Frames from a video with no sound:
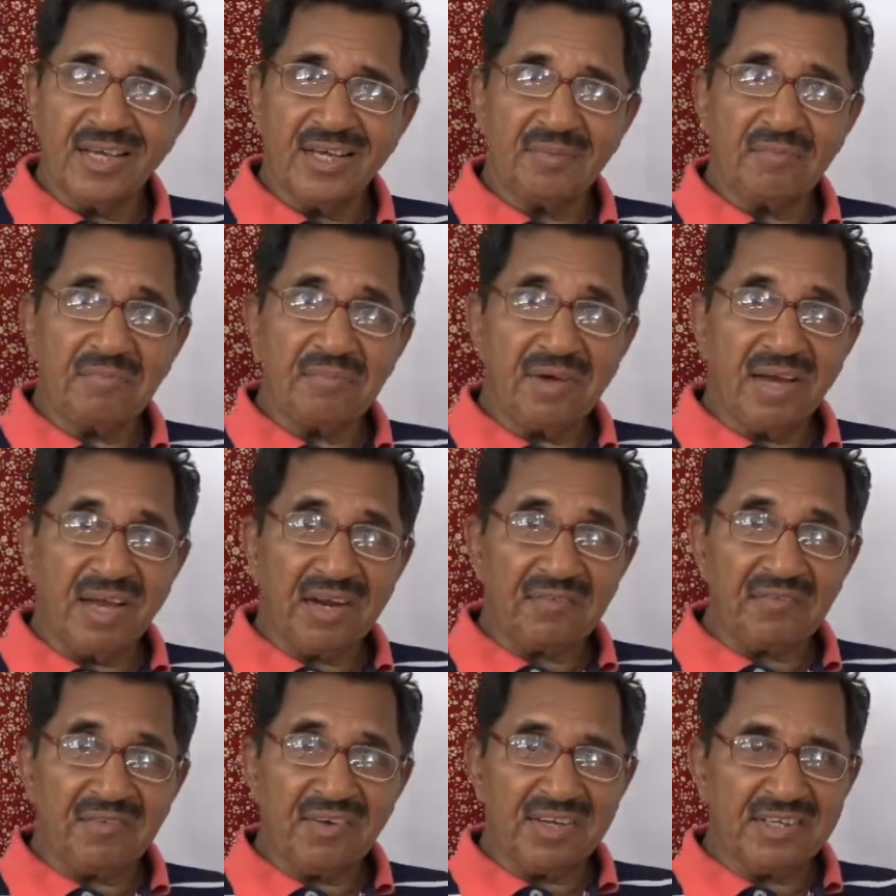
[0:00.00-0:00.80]

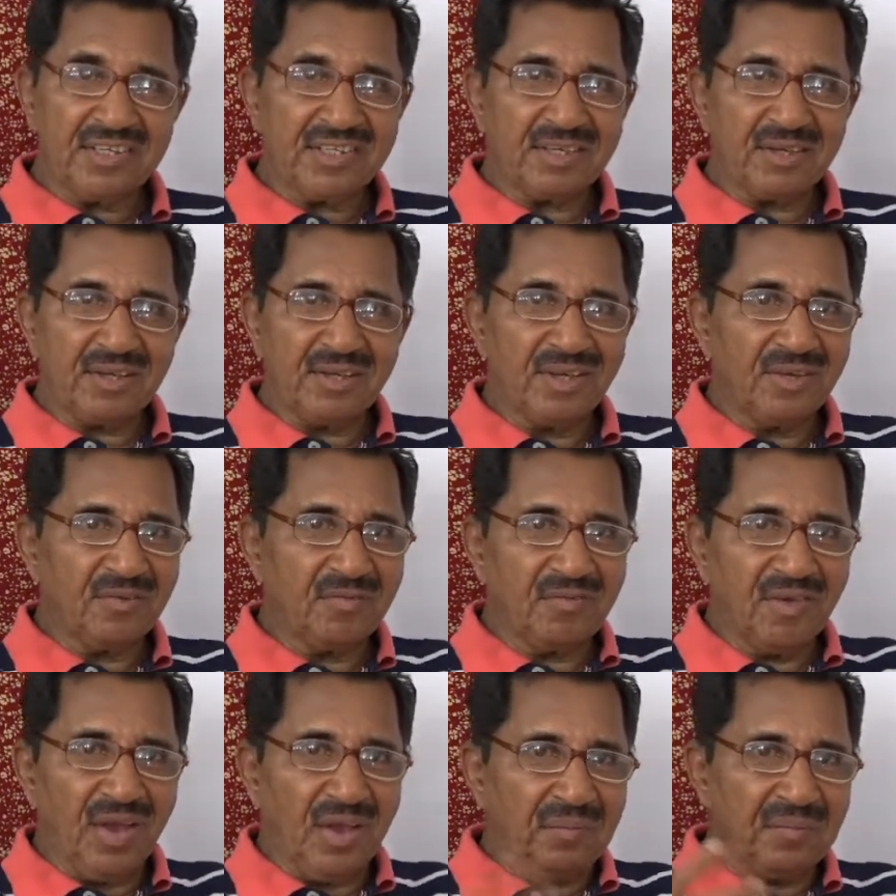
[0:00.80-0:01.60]
marvelous
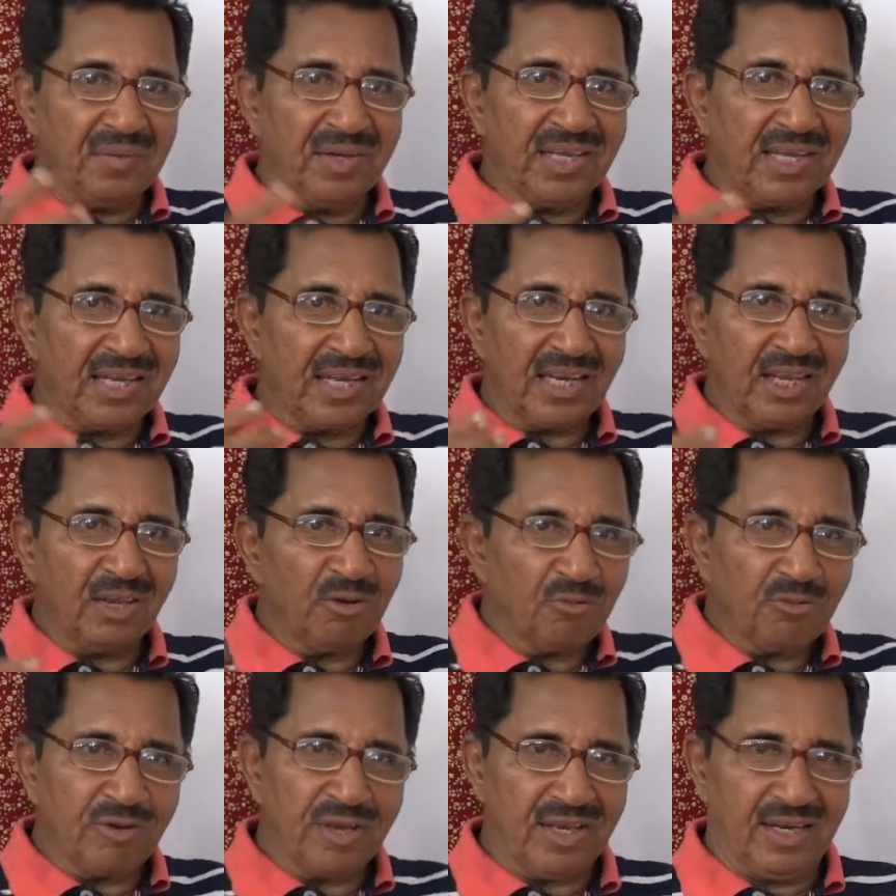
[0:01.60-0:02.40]
family
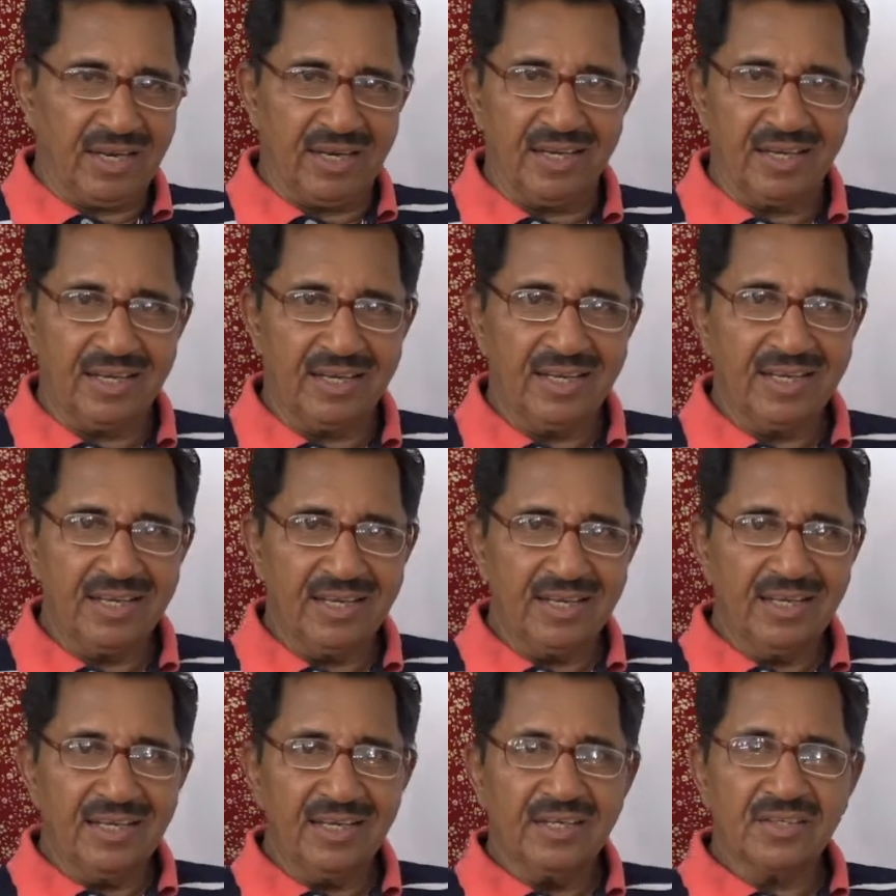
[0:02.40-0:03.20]
reunion.
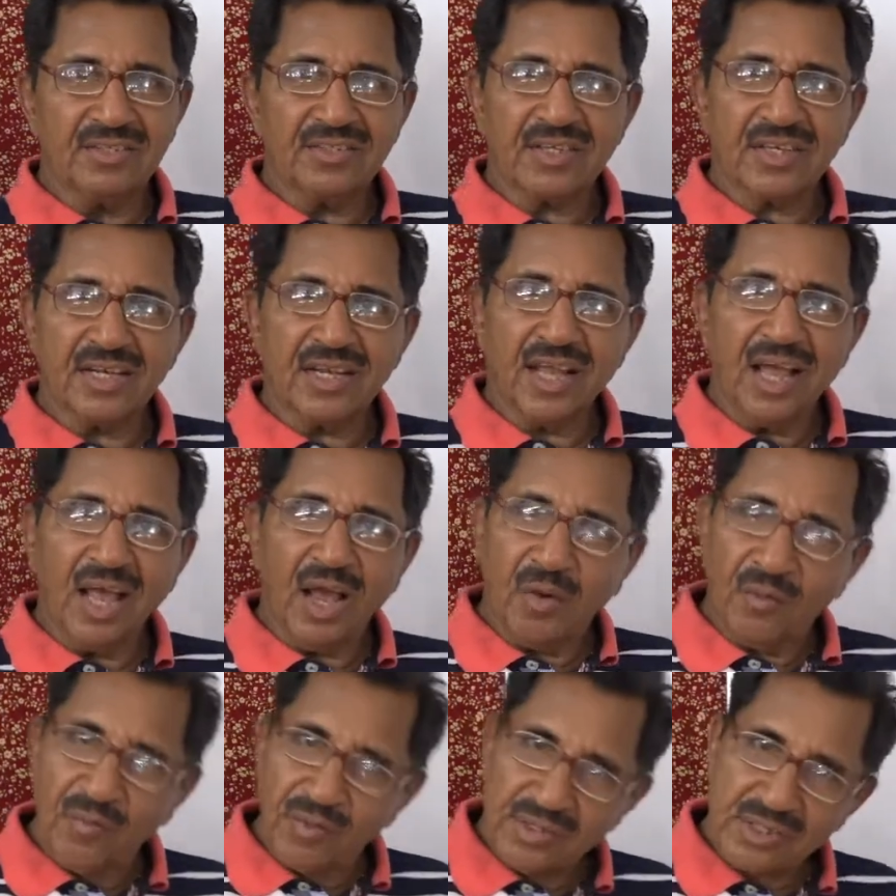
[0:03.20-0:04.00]
So,
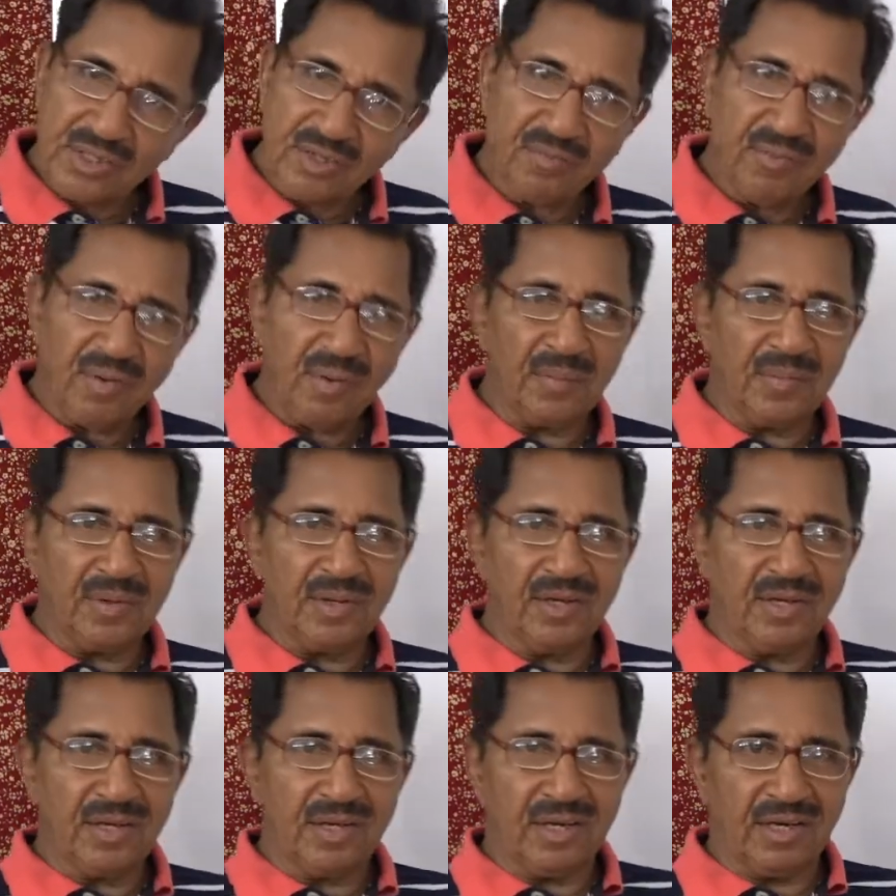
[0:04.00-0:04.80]
how was the family
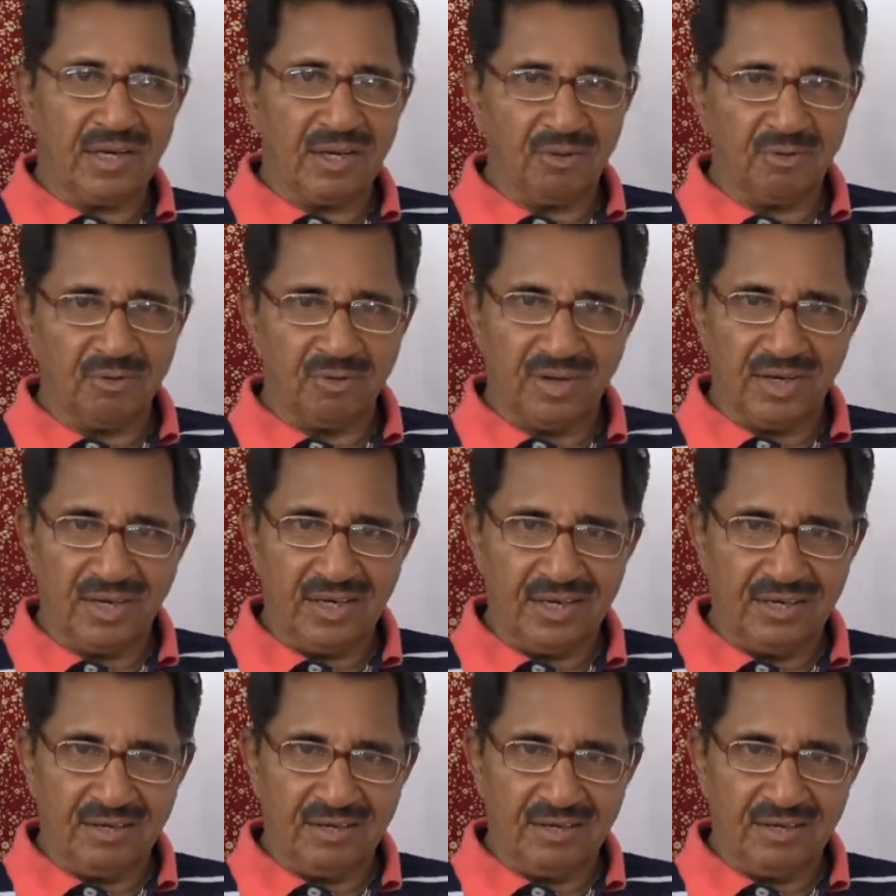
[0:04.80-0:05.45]
reunion?